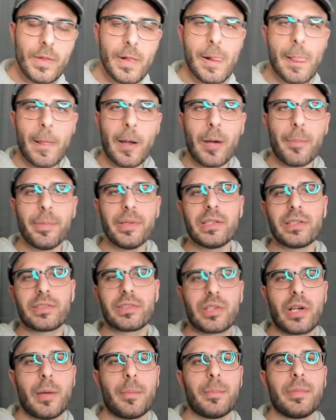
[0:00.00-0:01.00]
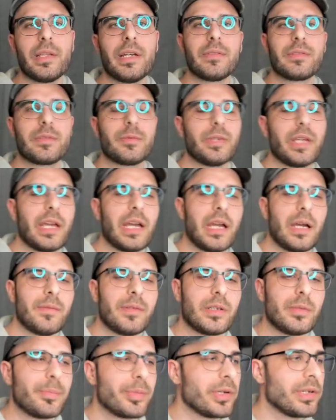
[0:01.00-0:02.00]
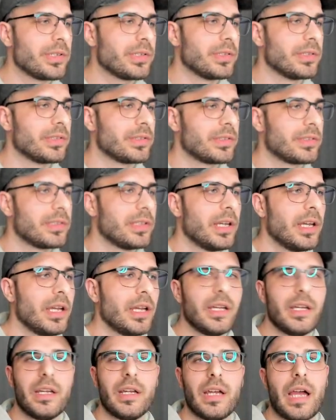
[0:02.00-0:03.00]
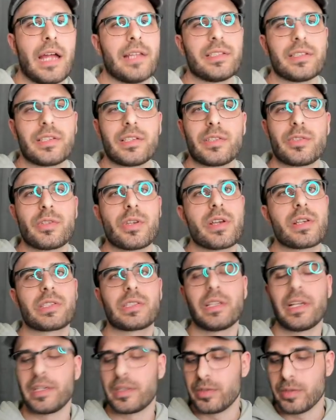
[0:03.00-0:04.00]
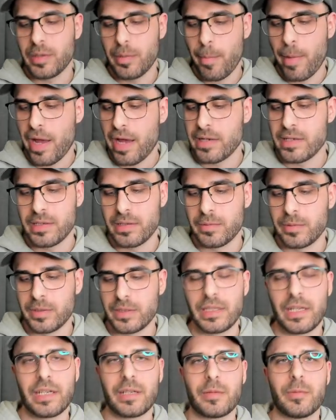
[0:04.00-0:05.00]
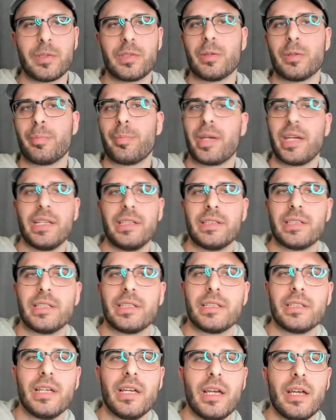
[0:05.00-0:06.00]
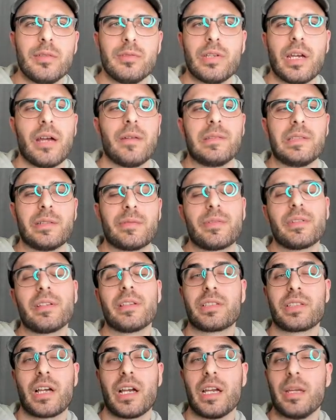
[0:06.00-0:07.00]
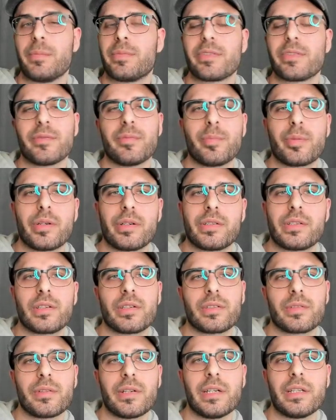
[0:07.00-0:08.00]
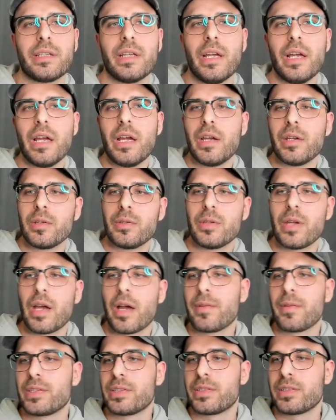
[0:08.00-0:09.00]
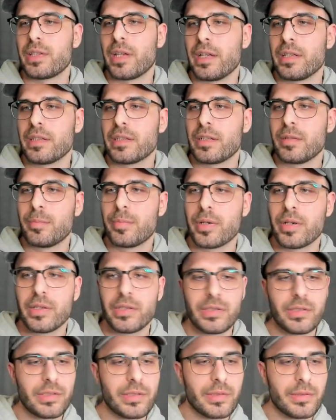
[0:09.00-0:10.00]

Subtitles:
Up in the top left, we have our brushes. And this is just like you imagine with like when you're painting, you have different types of brushes, right? You have a standard brush.